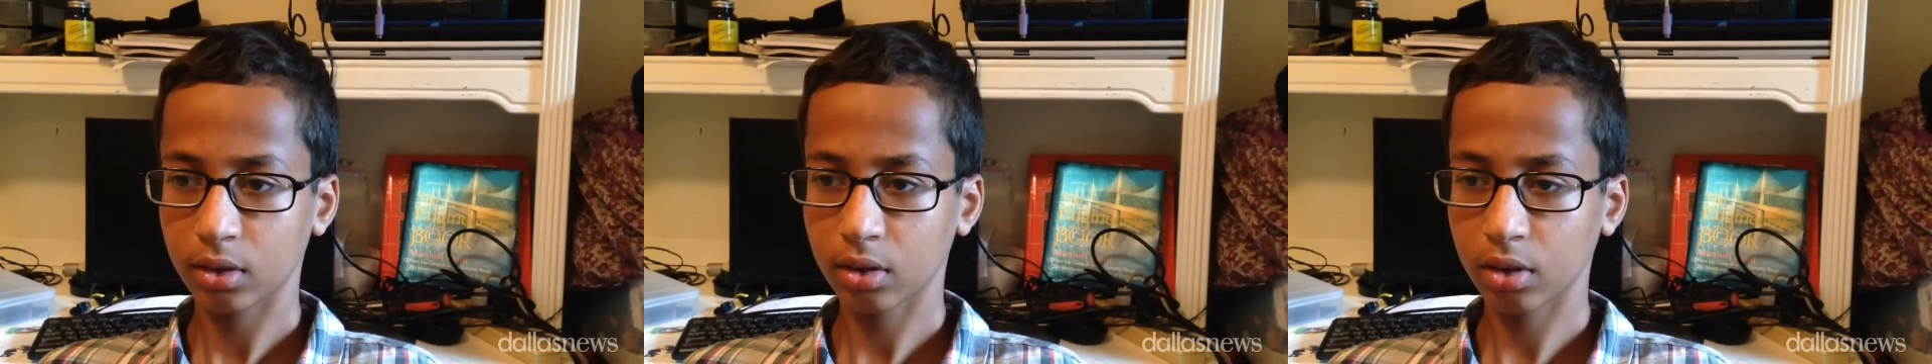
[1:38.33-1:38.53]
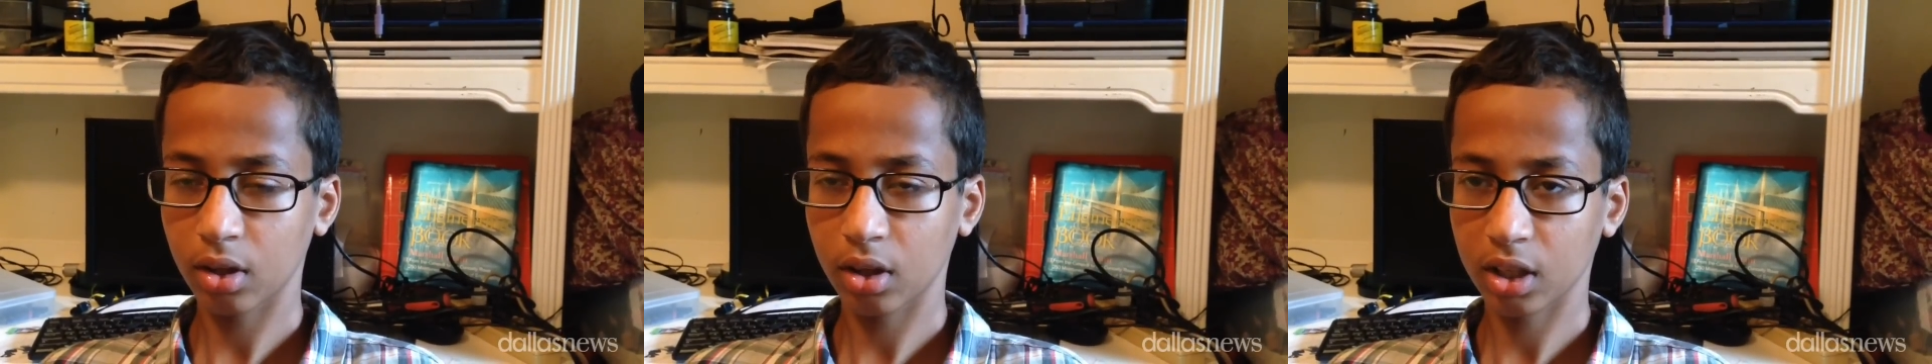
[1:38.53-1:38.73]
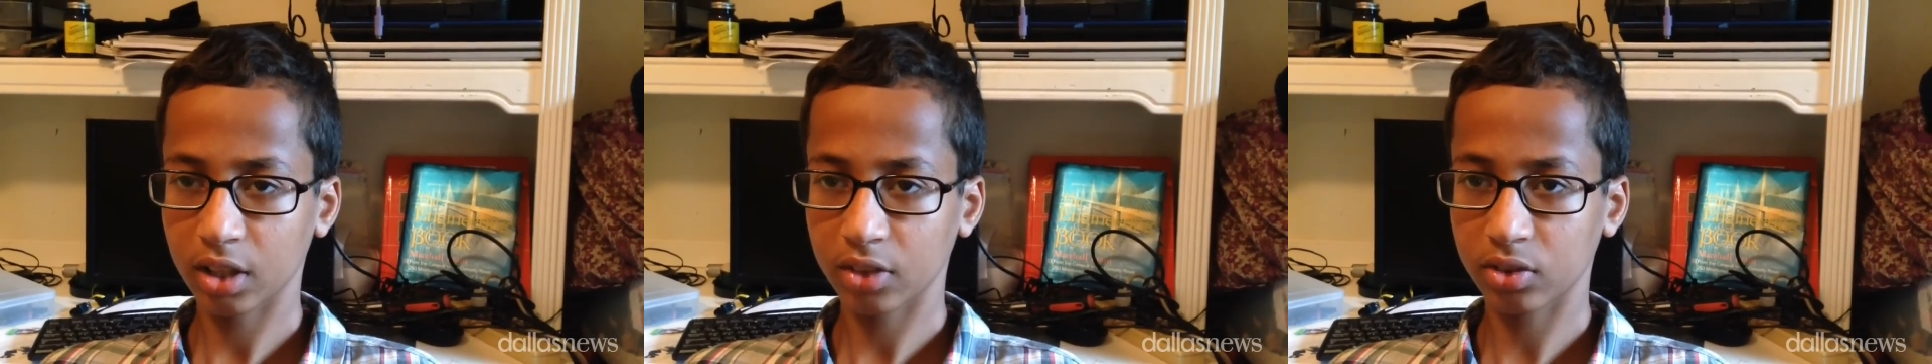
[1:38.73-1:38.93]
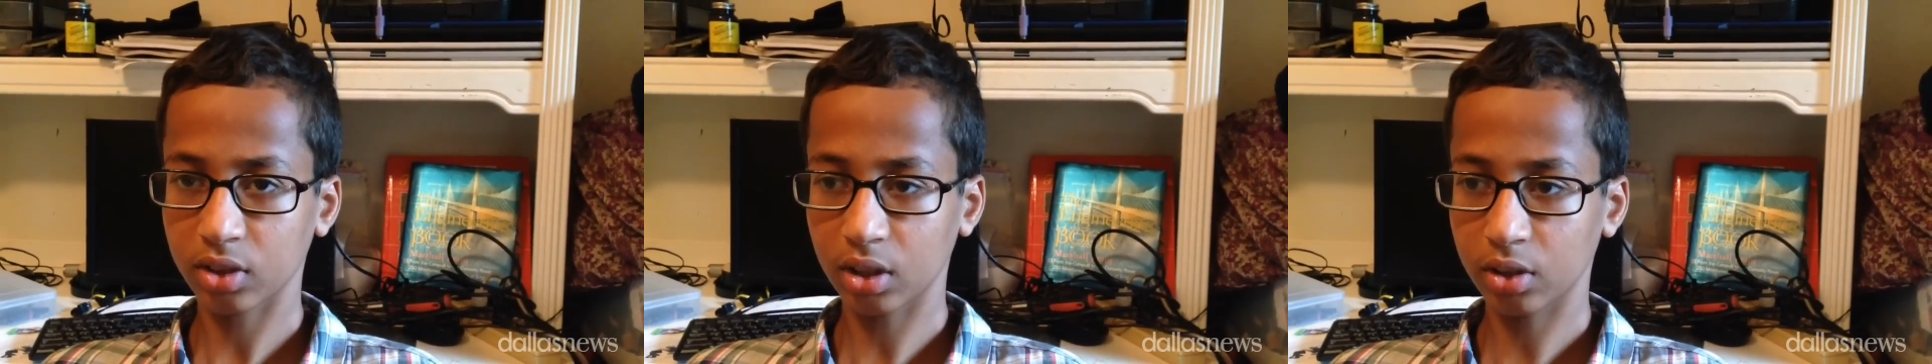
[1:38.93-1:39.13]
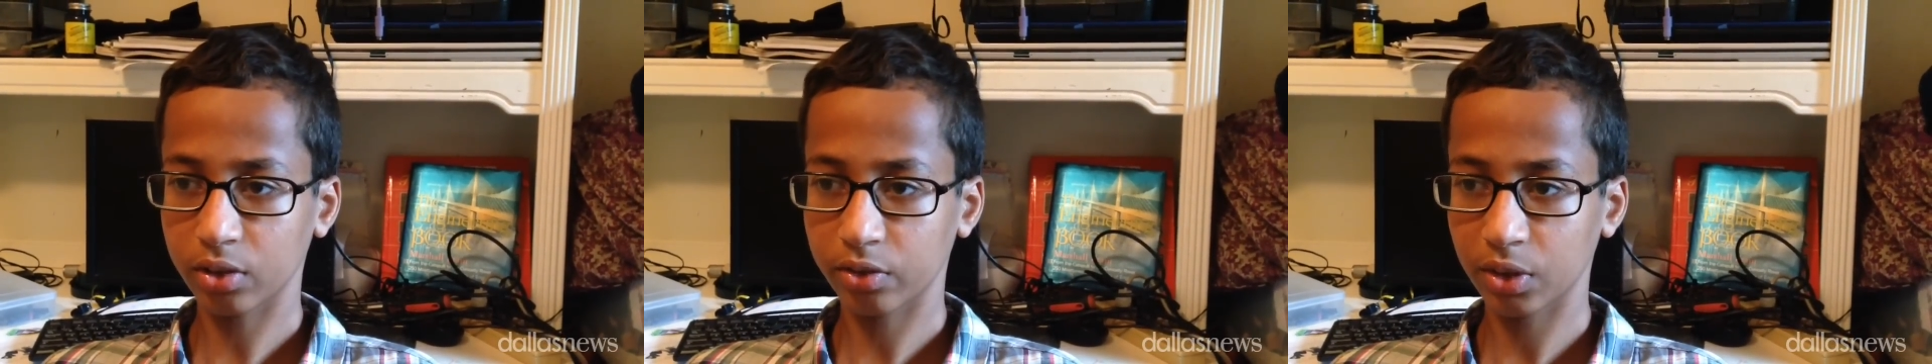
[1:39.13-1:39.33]
clock
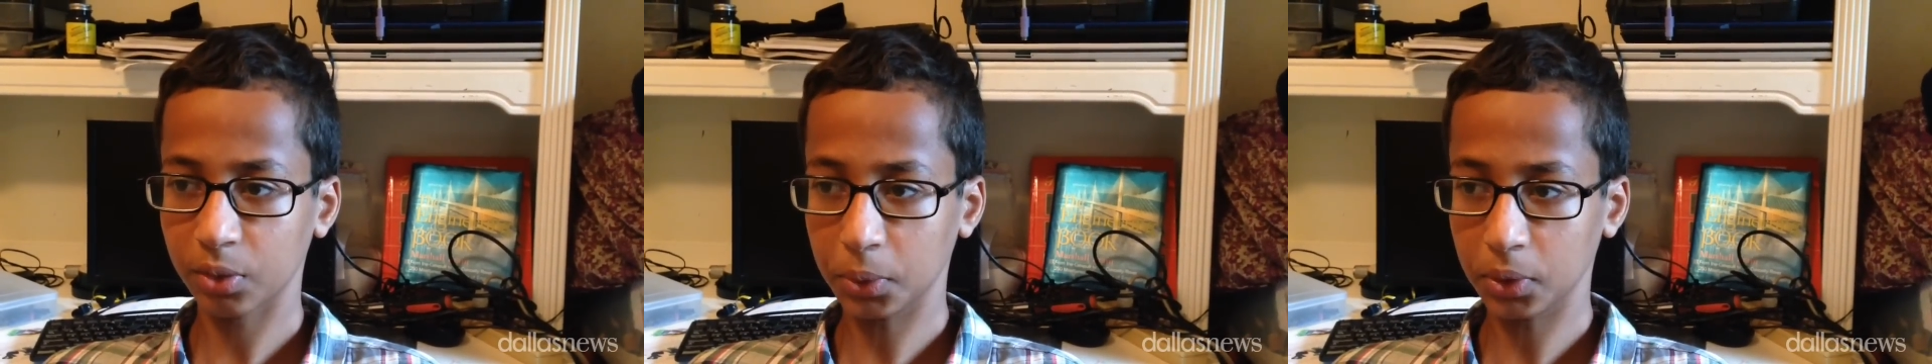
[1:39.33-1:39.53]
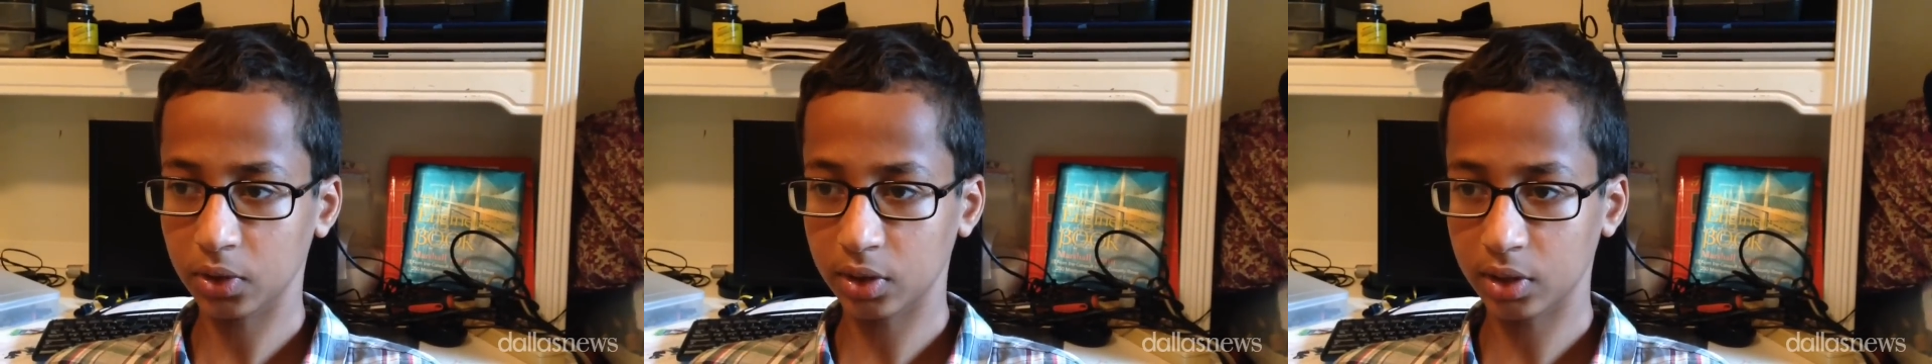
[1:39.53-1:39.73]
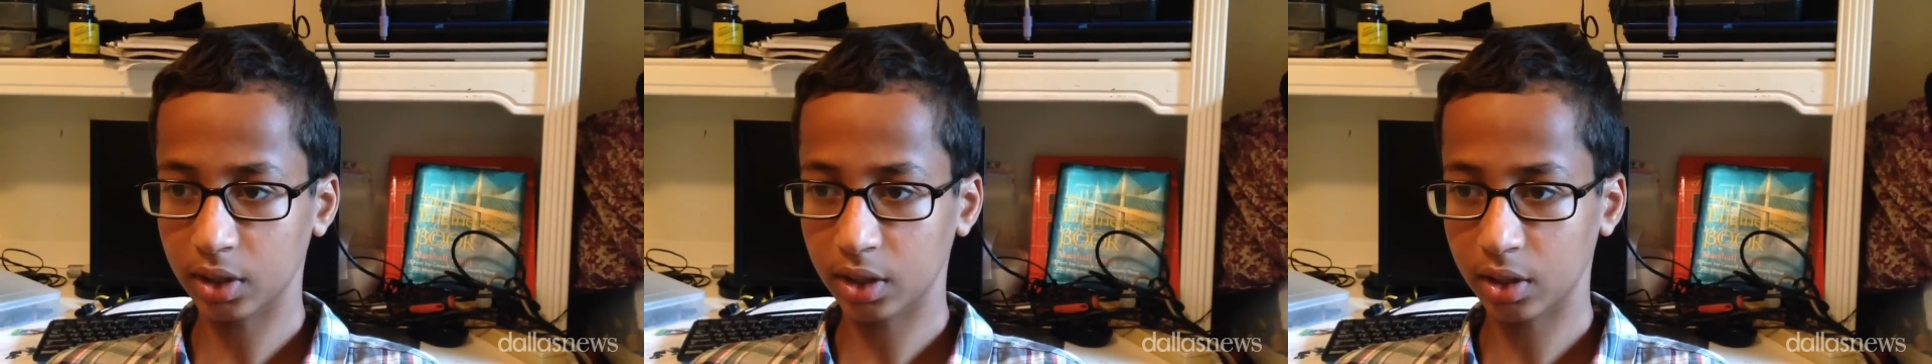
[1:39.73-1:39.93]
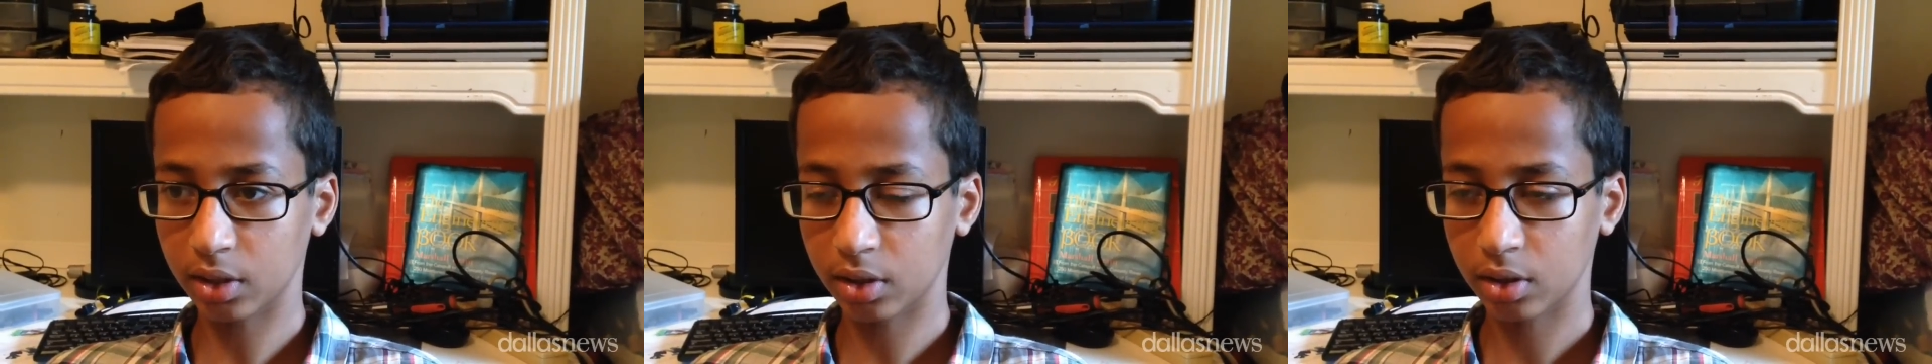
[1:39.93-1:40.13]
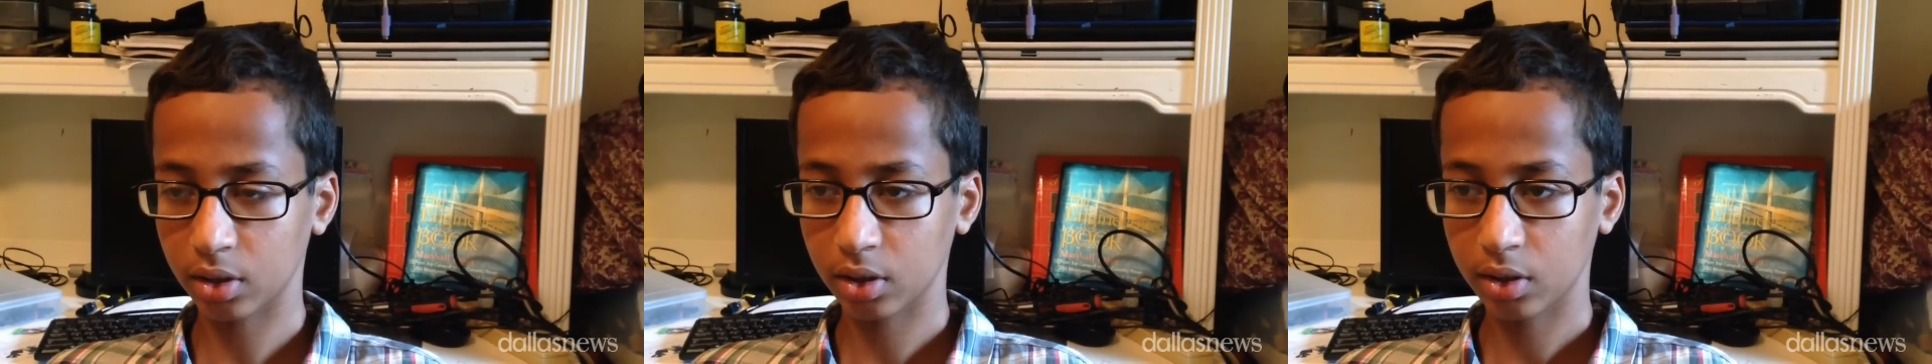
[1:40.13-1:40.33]
itself, it was in a,